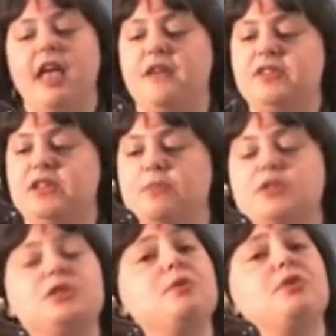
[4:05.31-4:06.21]
if
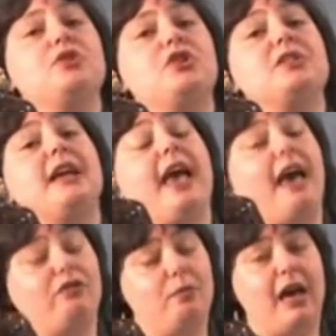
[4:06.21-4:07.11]
someone smokes just a
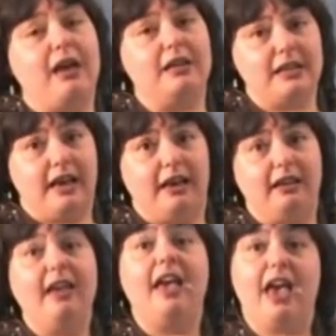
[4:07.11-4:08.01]
half a pack a day,
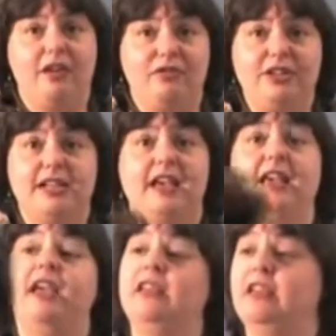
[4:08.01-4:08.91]
every day
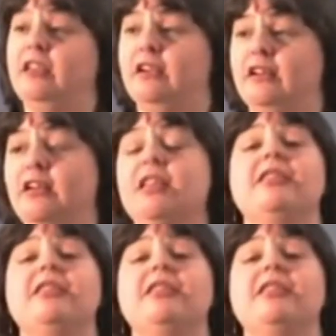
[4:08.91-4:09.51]
in a year.